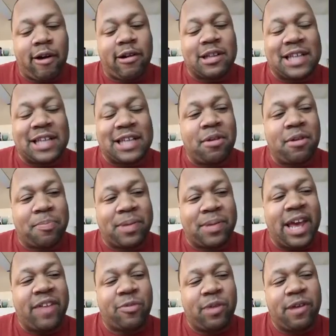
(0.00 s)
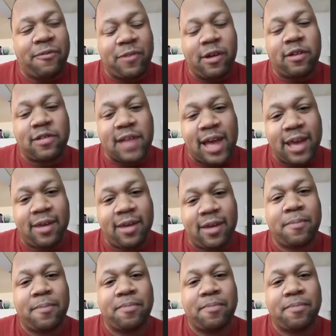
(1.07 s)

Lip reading: Samuel plays when he feels like it.